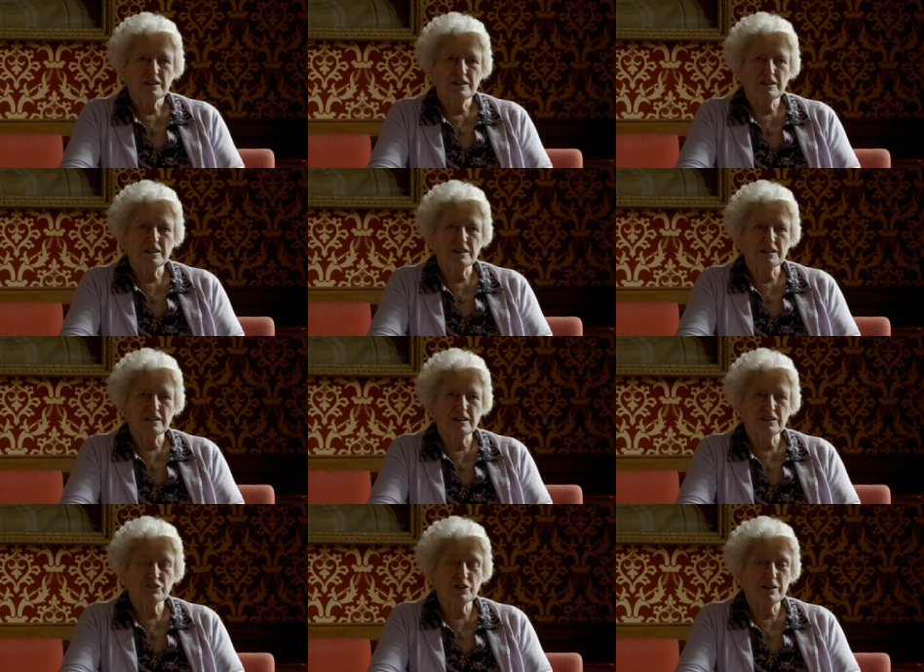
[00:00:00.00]

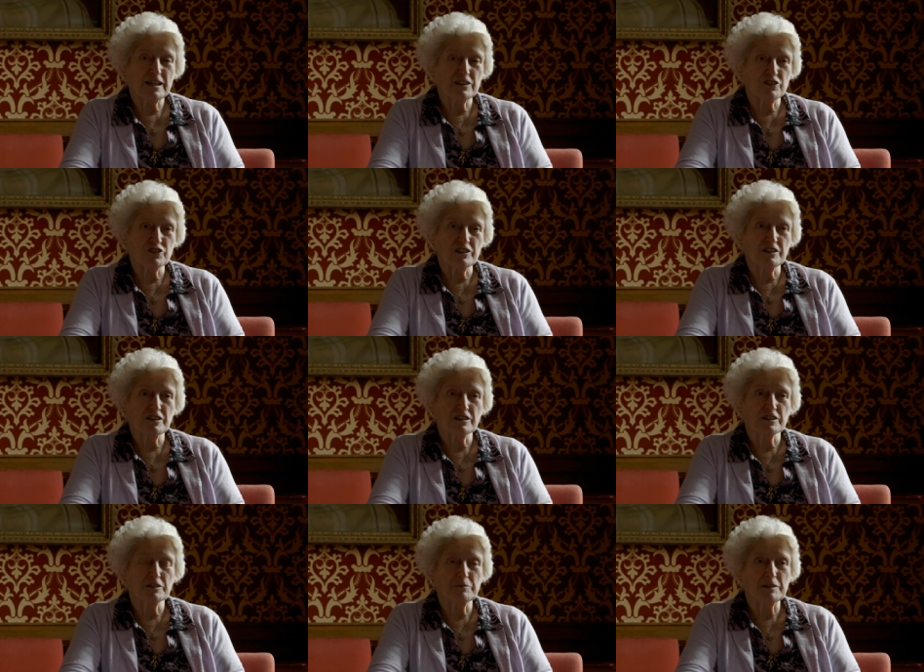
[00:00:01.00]
So energy,
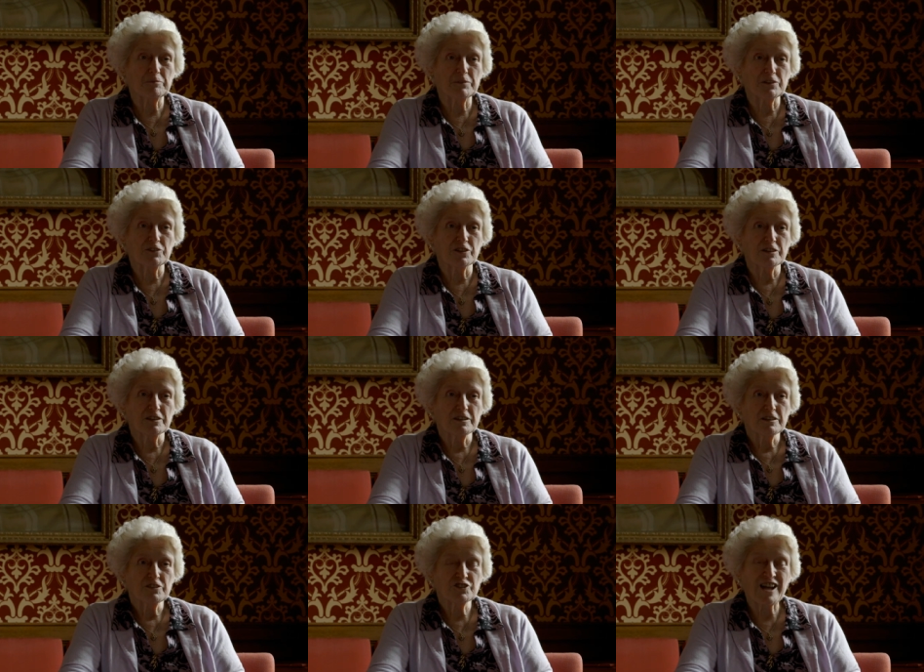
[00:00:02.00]
commitment,
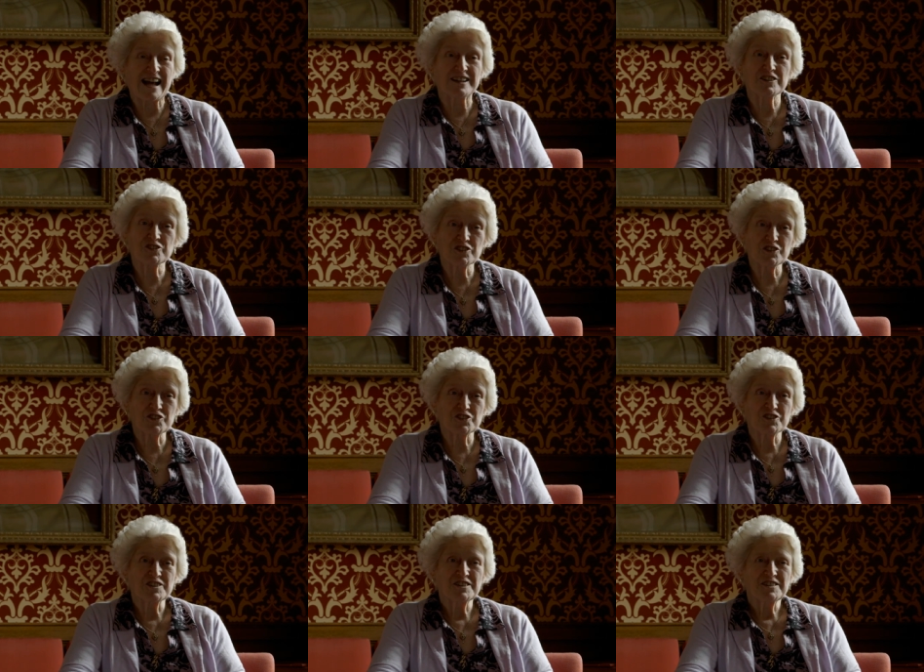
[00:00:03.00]

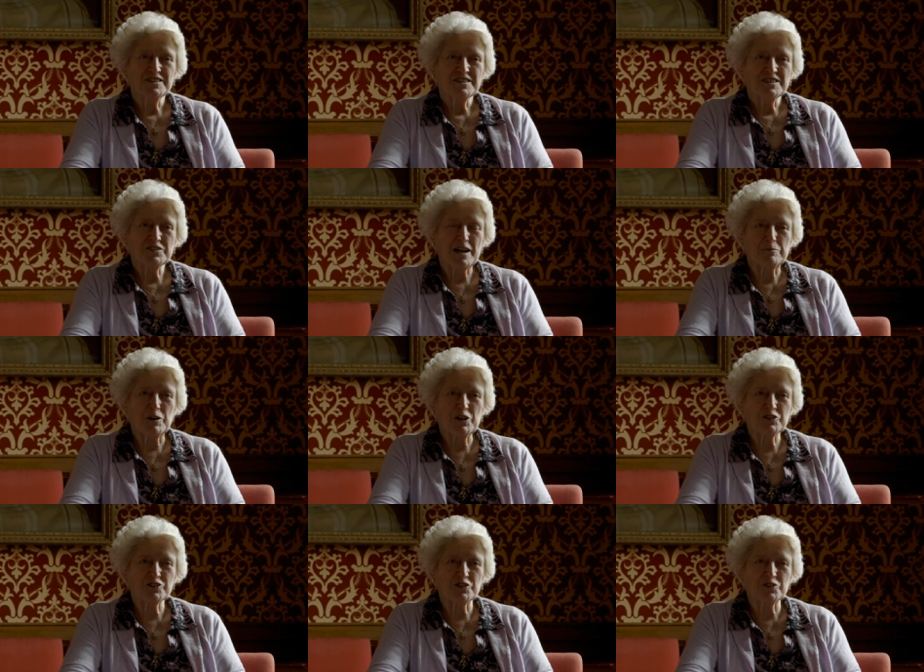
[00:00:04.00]
challenges. If I'm
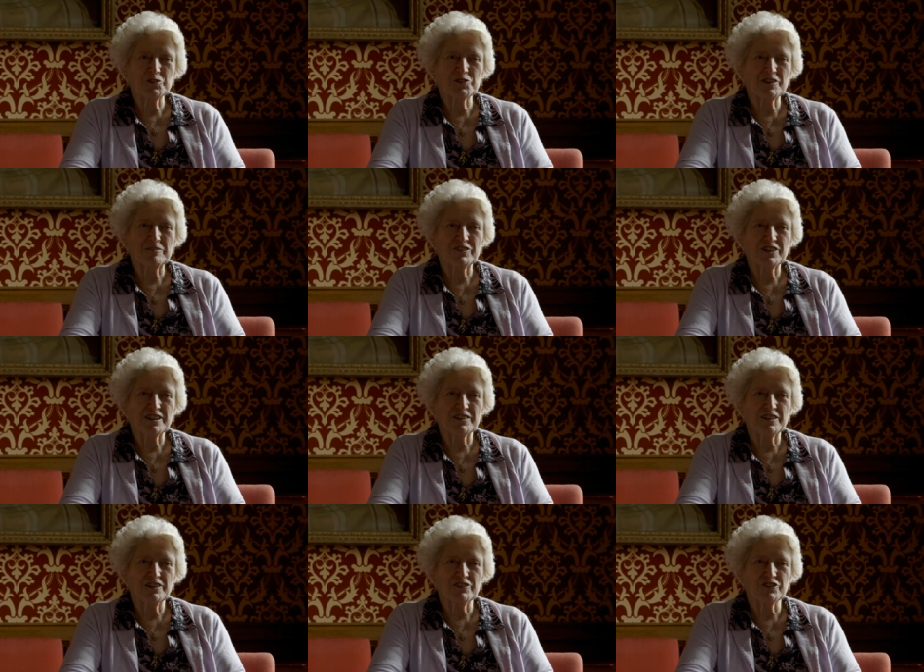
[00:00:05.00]
asked to do something,
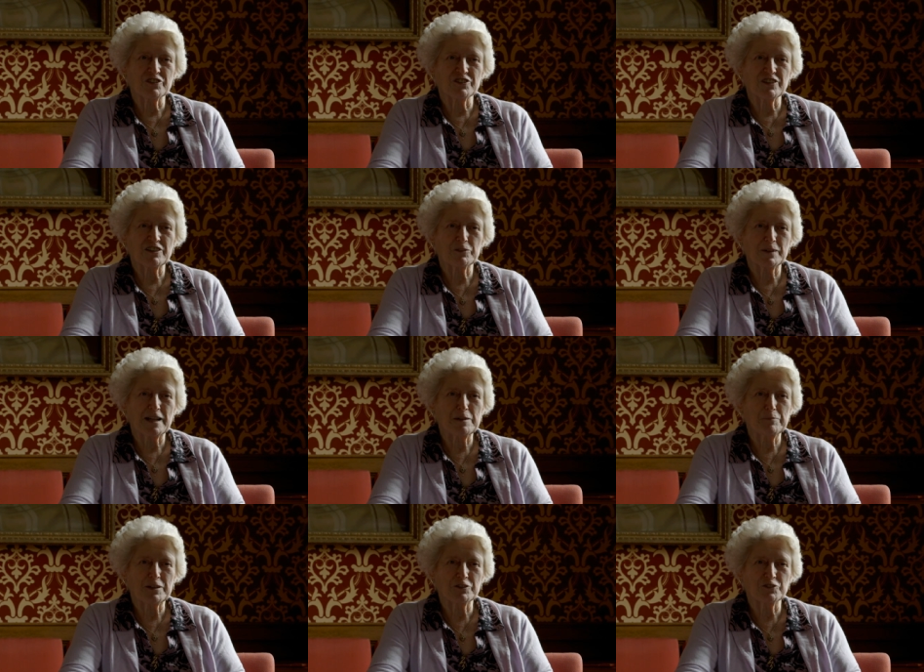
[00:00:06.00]
the answer is yes, well,
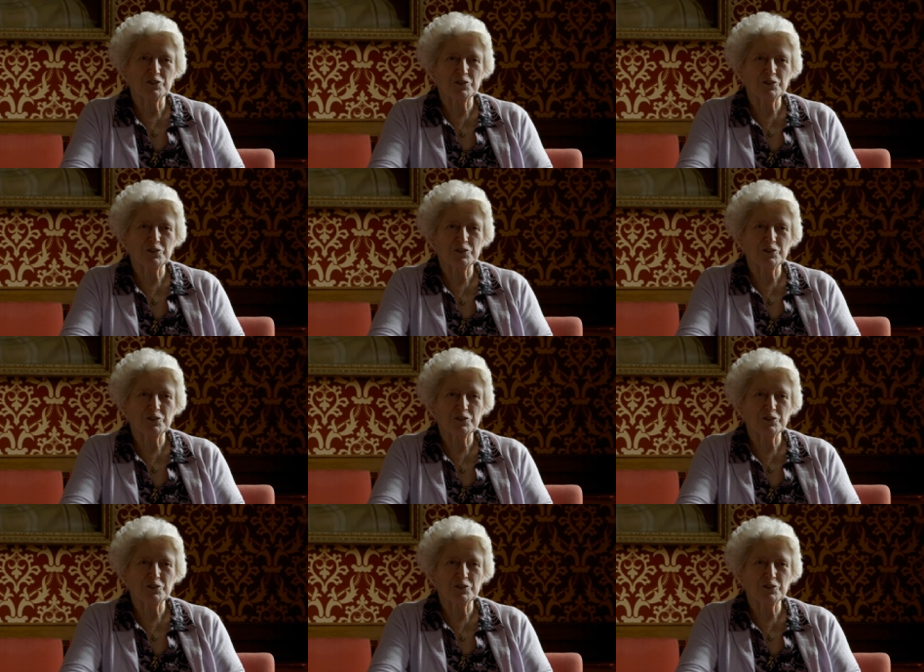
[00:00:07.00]
I'd better do